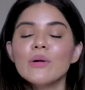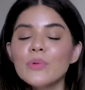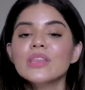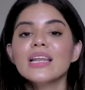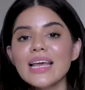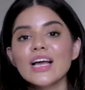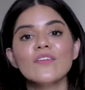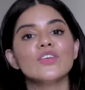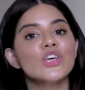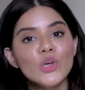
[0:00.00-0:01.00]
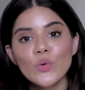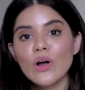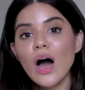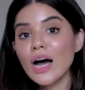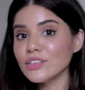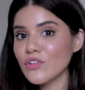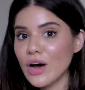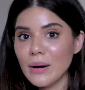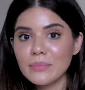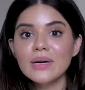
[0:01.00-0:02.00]
will put the link of the Cura
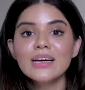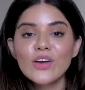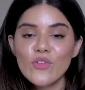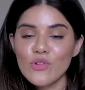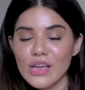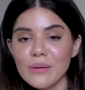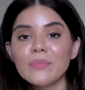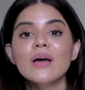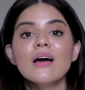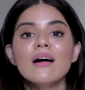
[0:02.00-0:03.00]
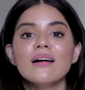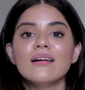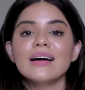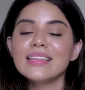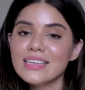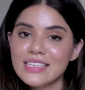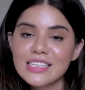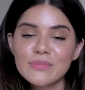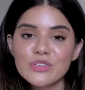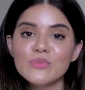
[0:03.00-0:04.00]
underarm cream in the
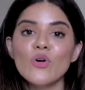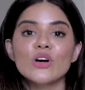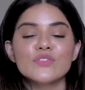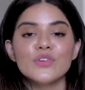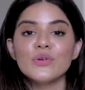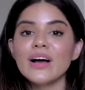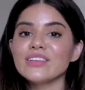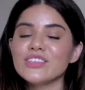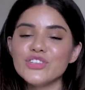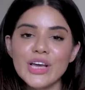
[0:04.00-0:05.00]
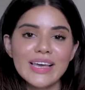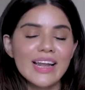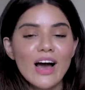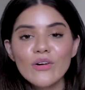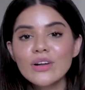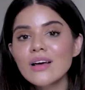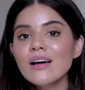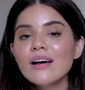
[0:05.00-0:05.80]
description box for you guys to check it out.